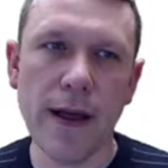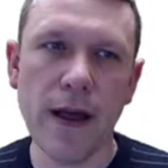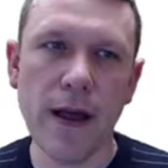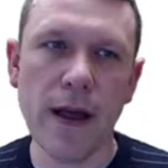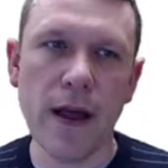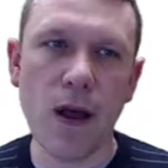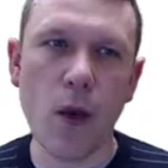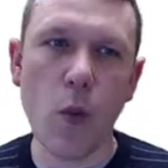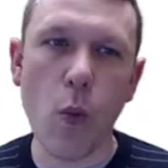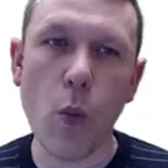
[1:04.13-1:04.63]

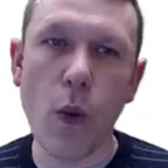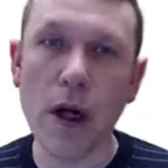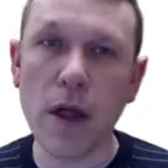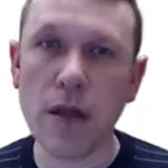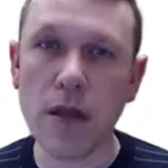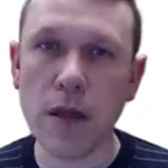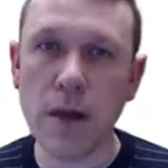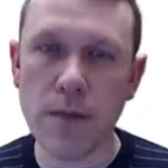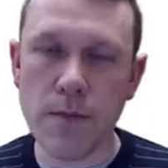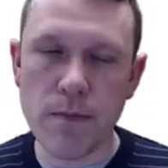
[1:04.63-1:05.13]
uh,
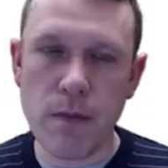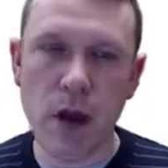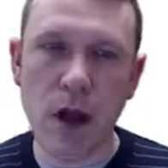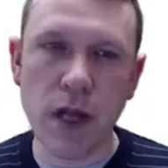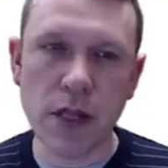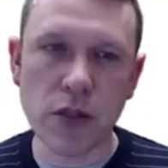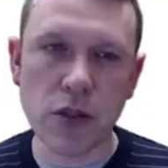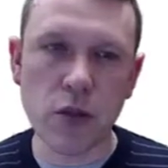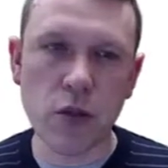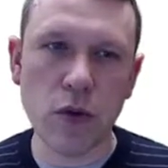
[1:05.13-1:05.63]
Welcome
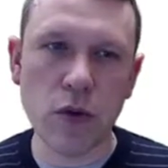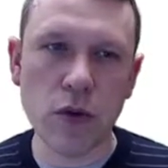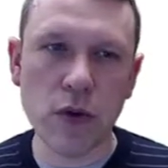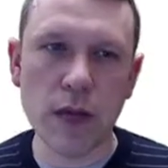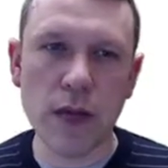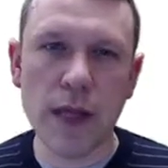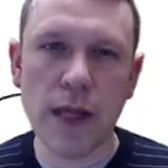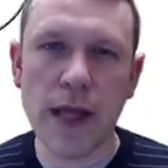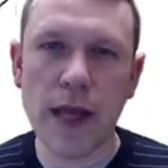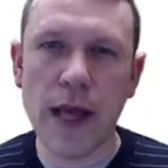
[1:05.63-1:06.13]

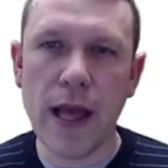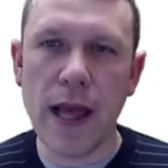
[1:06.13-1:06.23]
module,